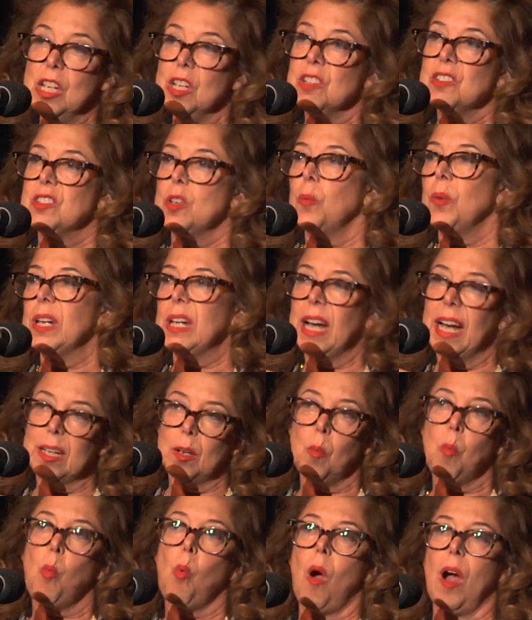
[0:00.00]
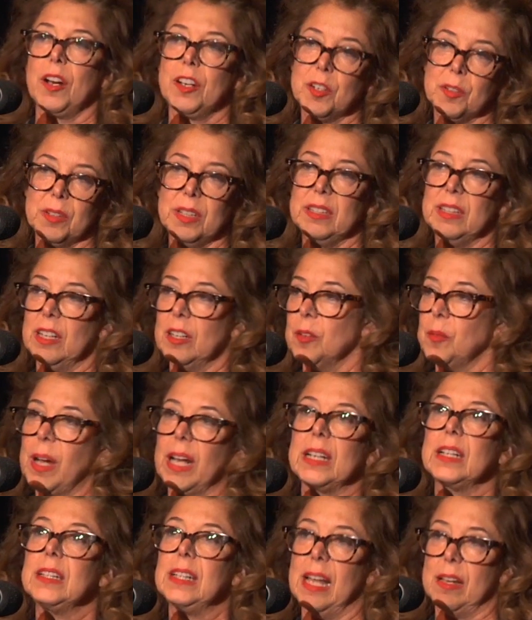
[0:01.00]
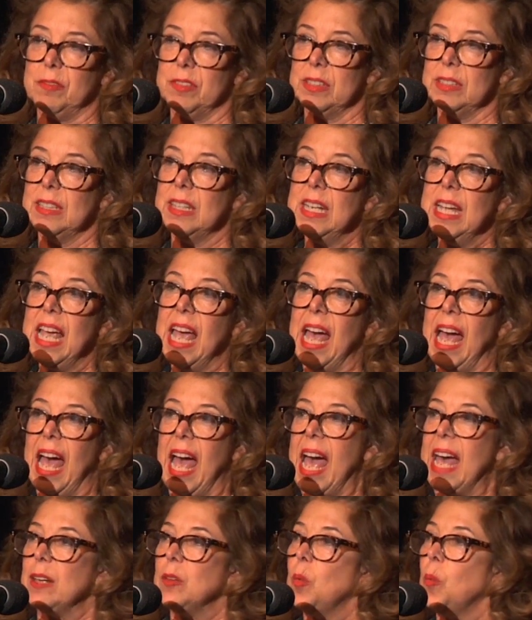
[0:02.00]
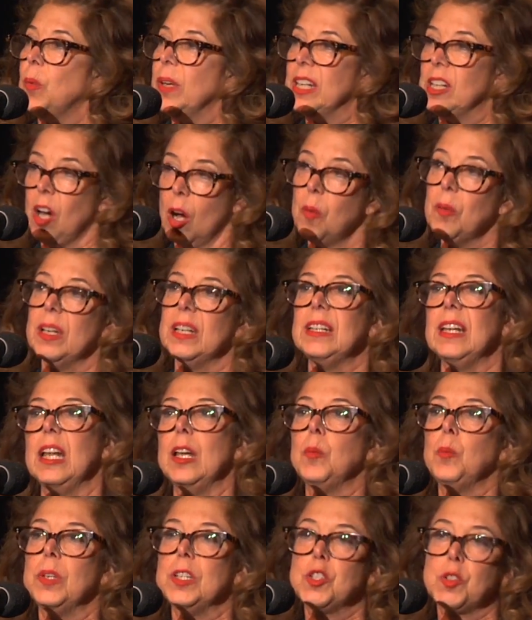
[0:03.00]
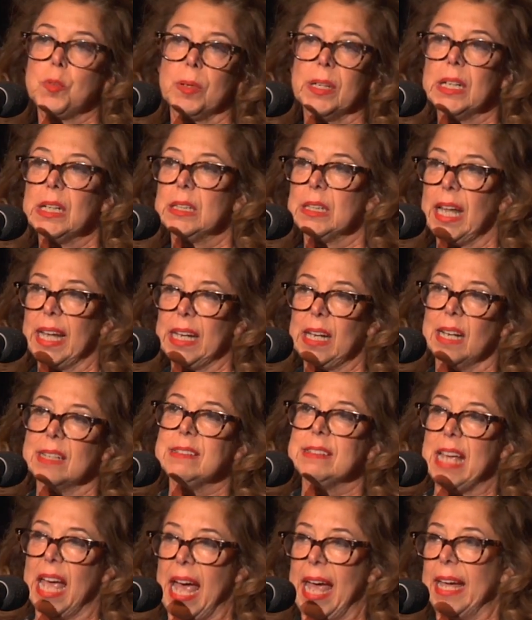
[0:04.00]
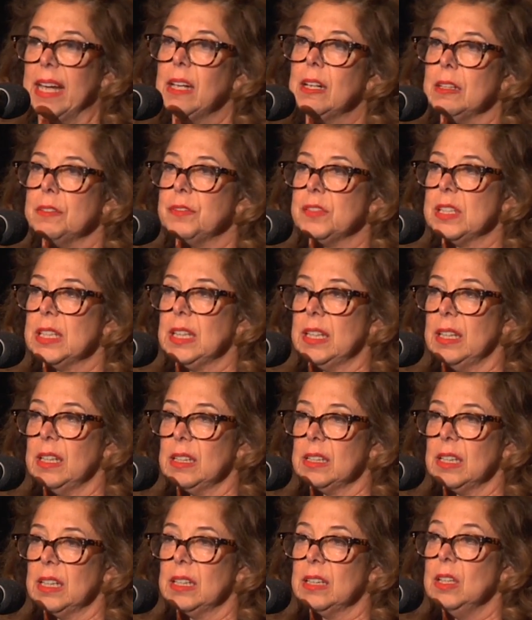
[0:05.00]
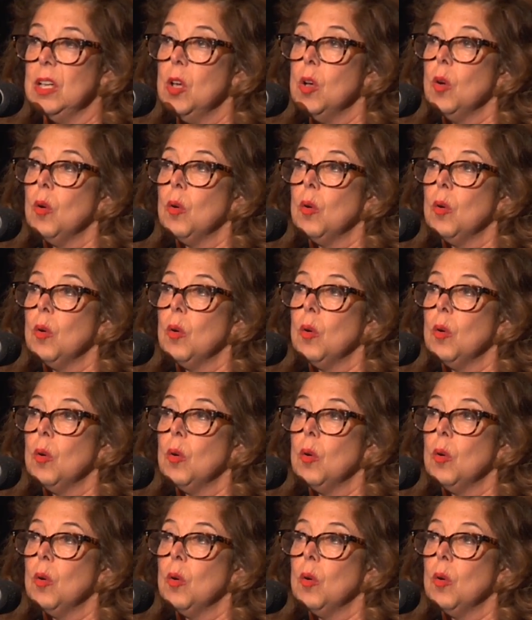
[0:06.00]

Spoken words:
So we kind of wander in there around 11 and we go in and we drink like a tank of tequila,